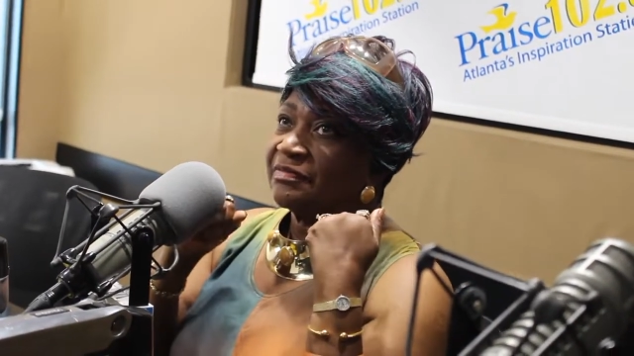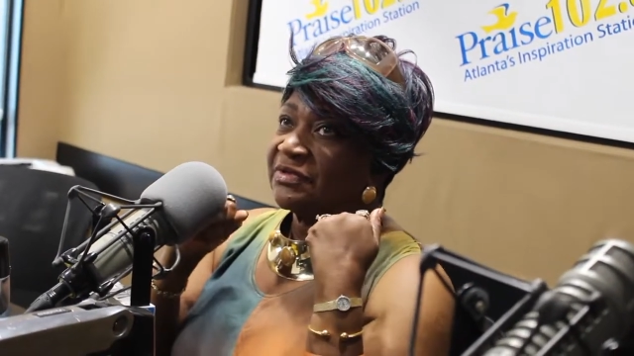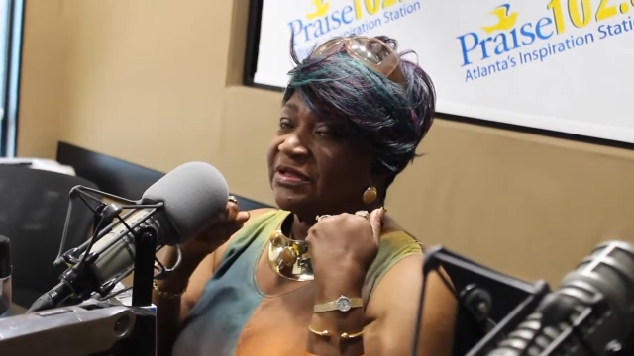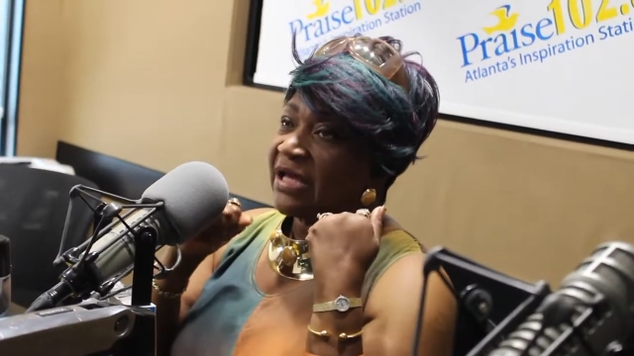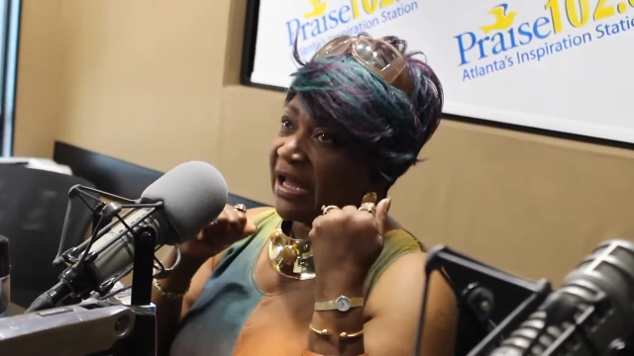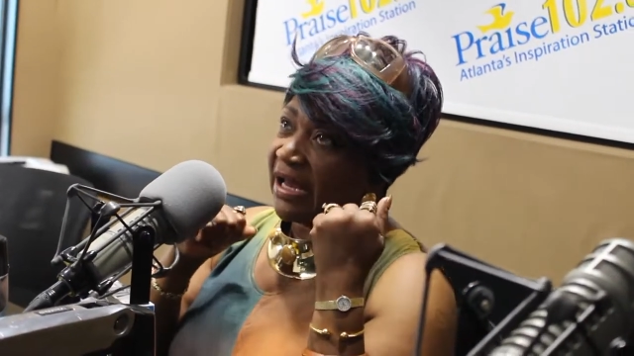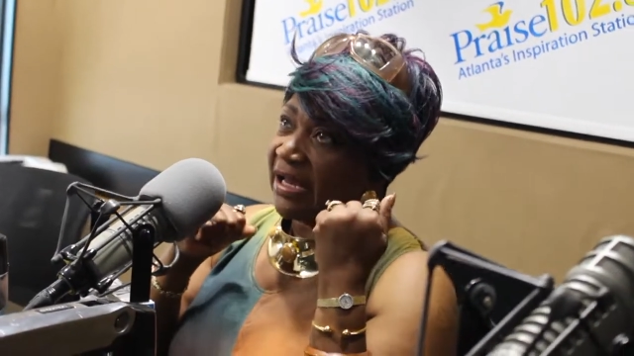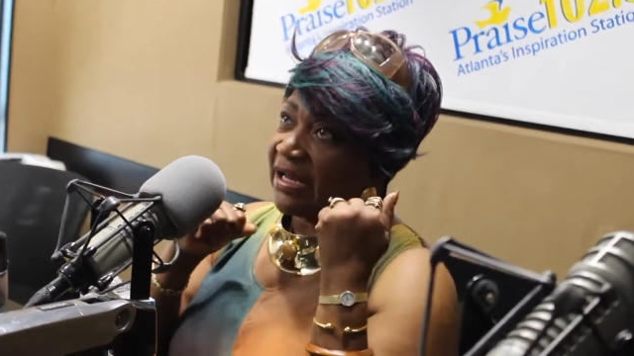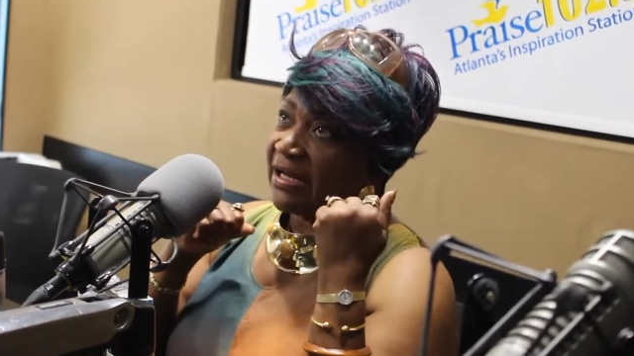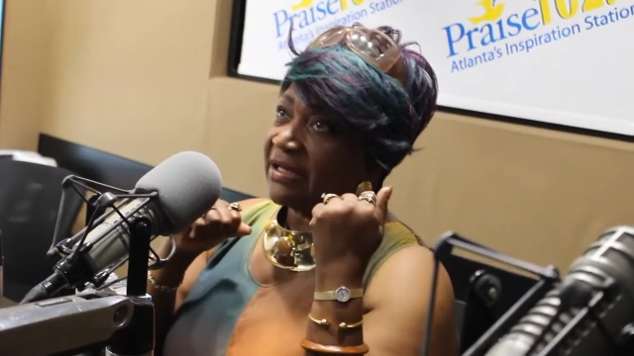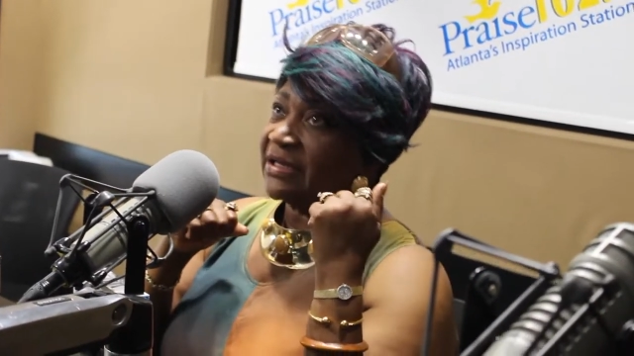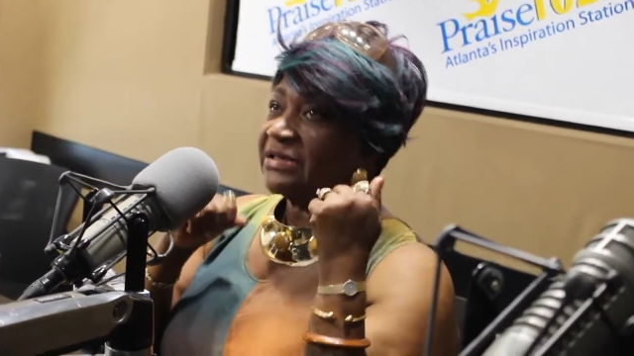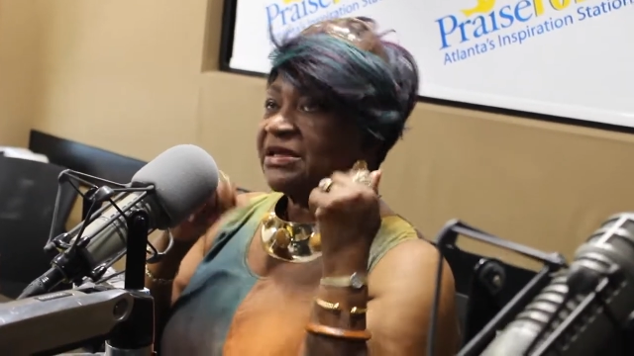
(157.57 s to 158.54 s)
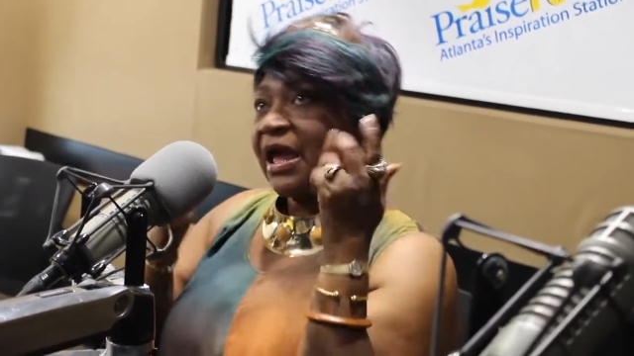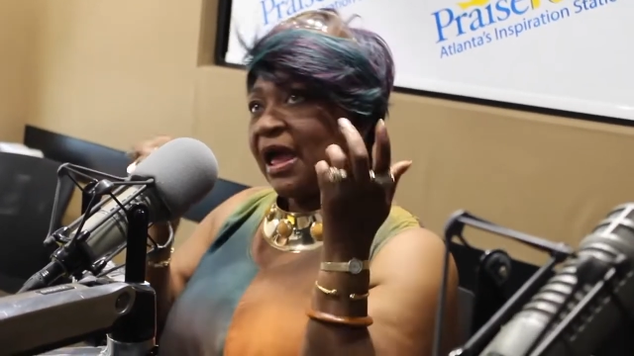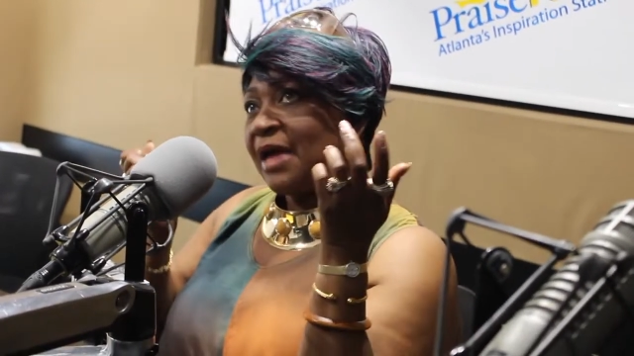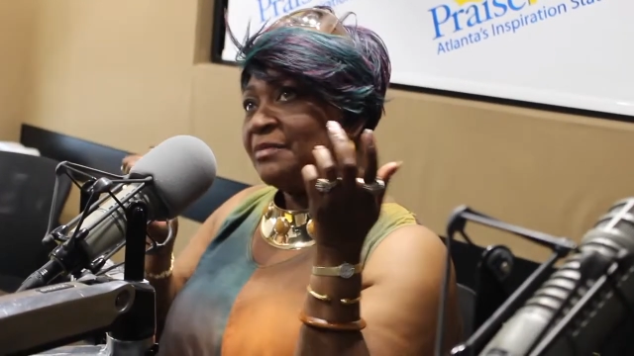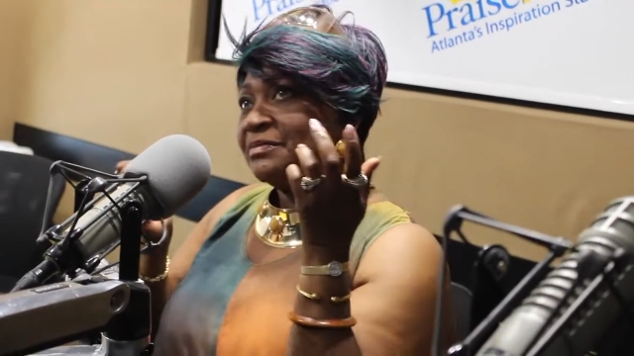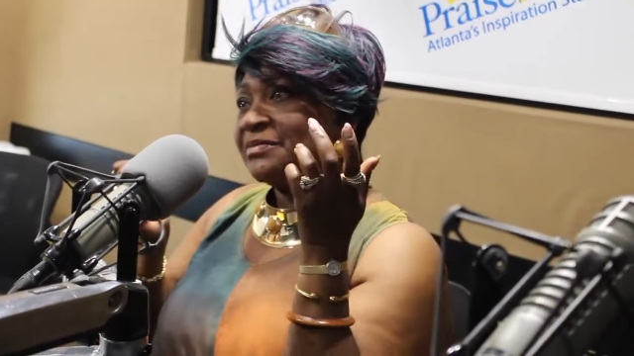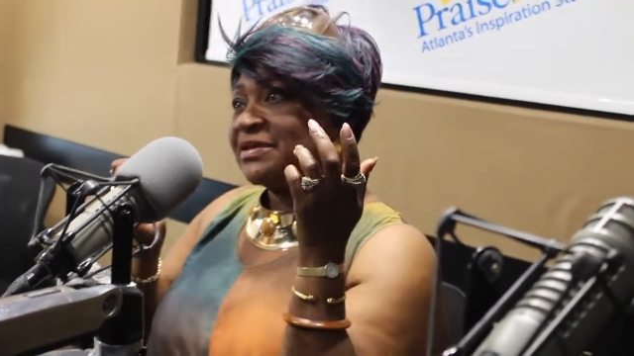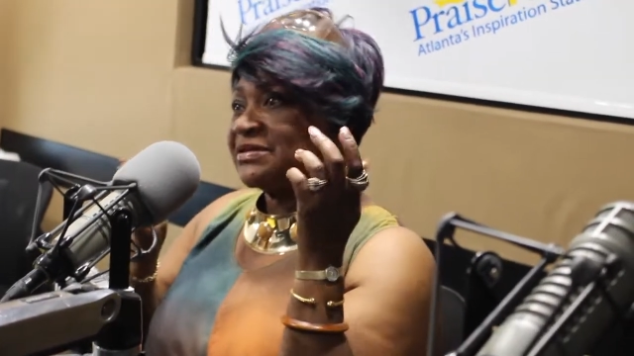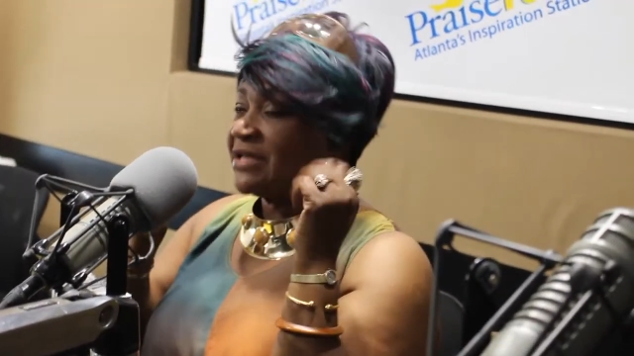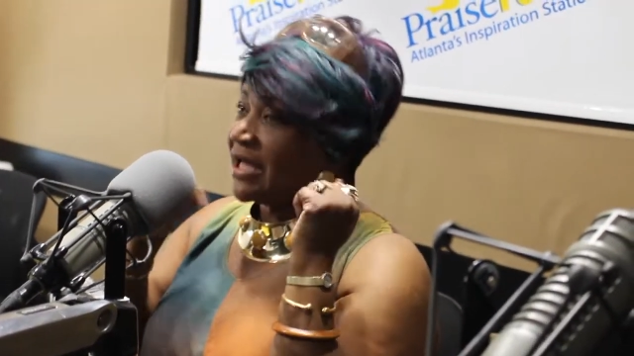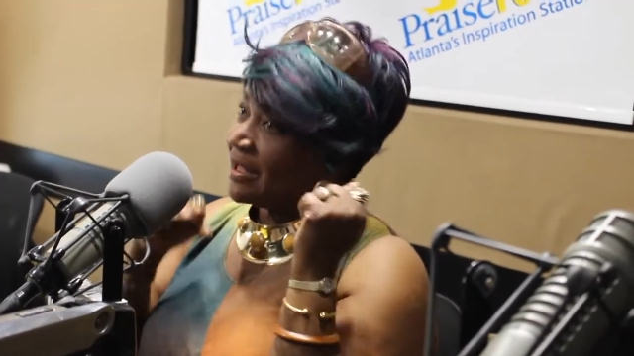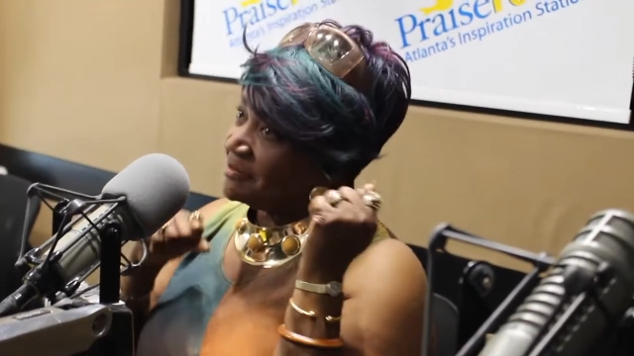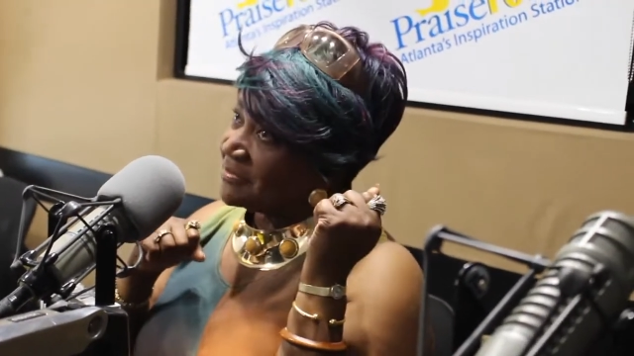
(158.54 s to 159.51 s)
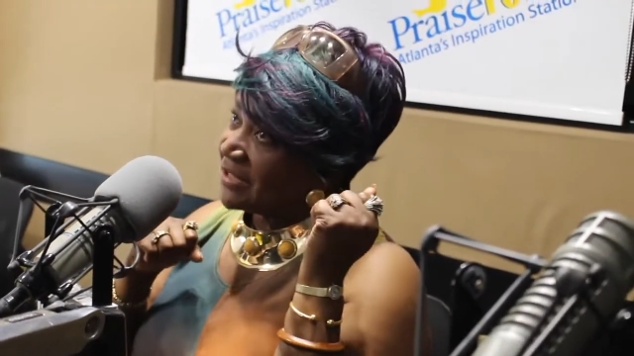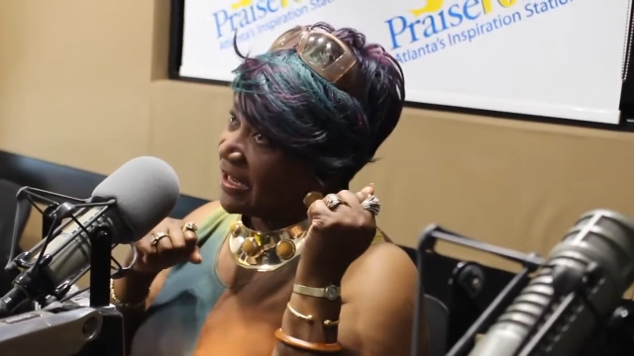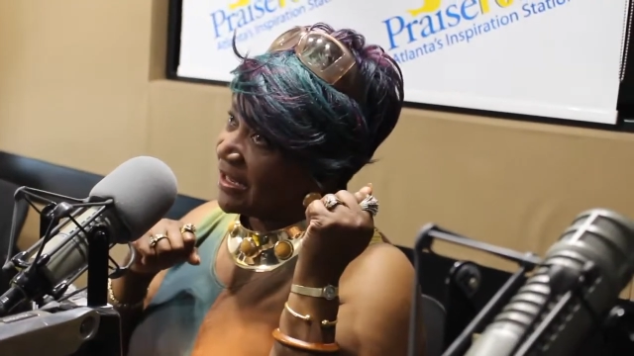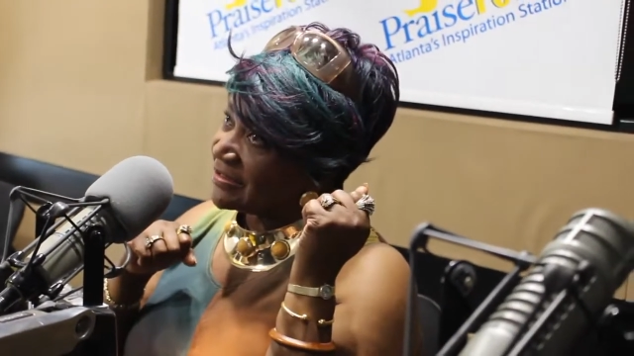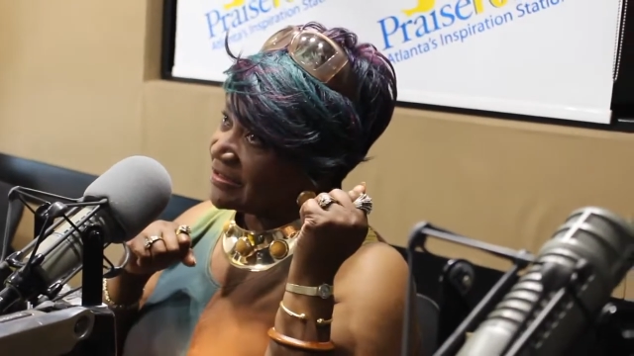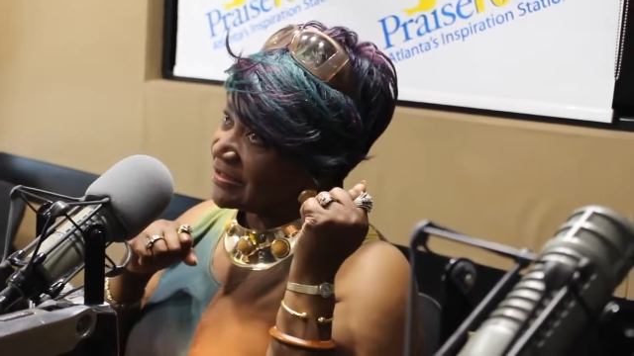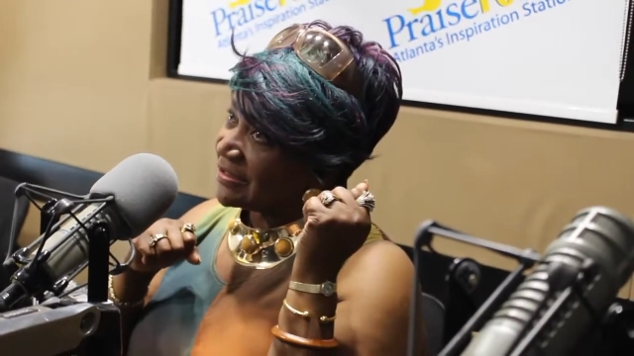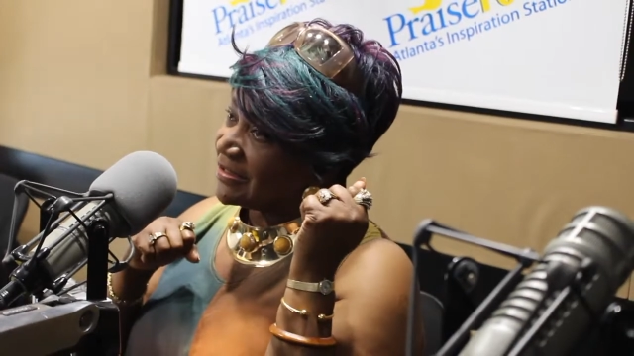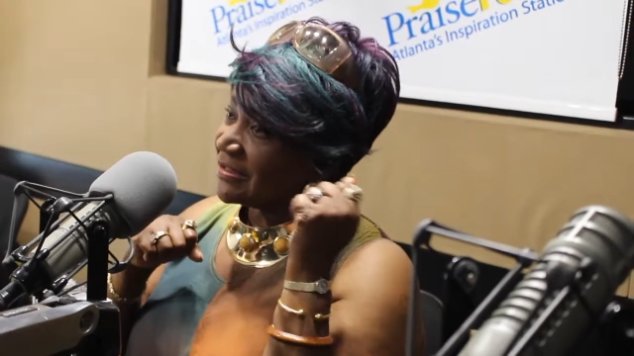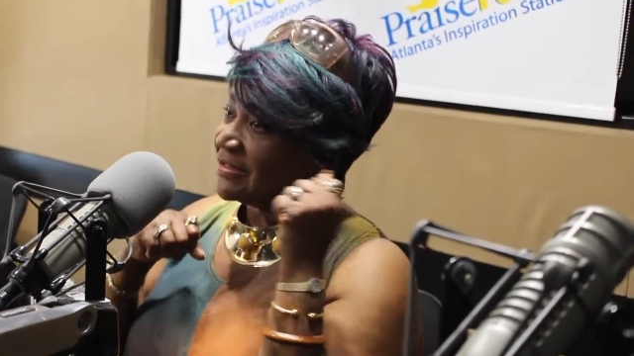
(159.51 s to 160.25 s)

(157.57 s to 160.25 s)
cane and cap and tap dancing,